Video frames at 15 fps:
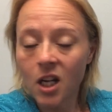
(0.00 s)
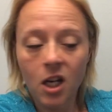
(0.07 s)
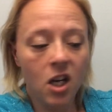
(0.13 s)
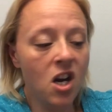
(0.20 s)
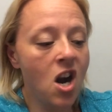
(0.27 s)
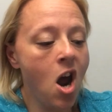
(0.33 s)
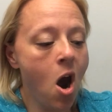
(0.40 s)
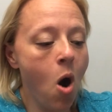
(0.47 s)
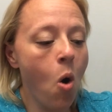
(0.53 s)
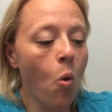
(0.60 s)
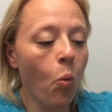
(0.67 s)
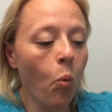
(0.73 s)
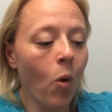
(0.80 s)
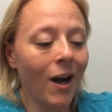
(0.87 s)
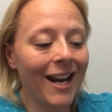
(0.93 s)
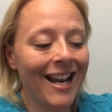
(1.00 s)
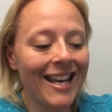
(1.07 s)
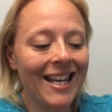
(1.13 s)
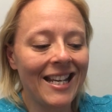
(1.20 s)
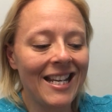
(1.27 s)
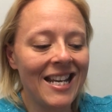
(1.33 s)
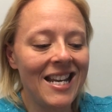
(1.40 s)
know what I
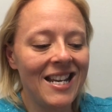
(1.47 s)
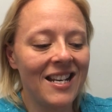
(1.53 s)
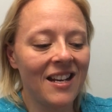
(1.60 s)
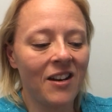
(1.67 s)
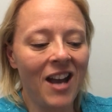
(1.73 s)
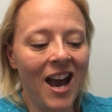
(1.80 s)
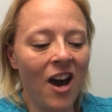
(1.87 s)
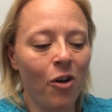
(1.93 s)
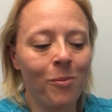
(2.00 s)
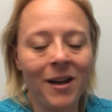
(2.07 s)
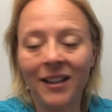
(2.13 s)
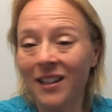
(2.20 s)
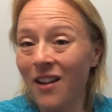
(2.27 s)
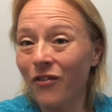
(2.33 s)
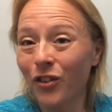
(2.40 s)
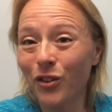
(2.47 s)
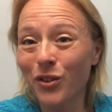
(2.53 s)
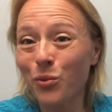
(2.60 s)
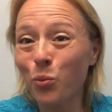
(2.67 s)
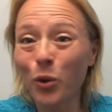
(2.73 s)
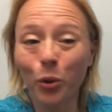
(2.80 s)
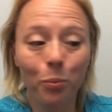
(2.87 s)
can eat and how my
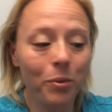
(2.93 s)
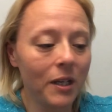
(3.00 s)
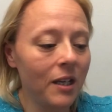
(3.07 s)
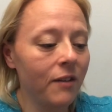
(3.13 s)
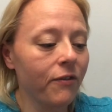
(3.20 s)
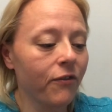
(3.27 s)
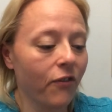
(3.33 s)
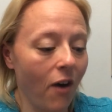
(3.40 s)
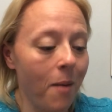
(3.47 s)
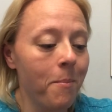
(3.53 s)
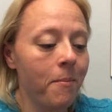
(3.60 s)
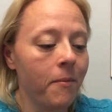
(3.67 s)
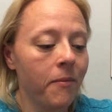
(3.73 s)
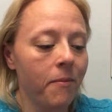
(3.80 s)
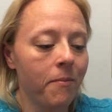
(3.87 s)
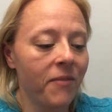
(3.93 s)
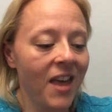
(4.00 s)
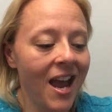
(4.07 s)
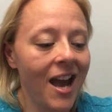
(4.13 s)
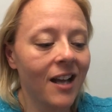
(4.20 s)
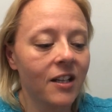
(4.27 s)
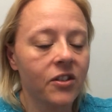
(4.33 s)
levels will be from
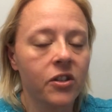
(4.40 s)
that.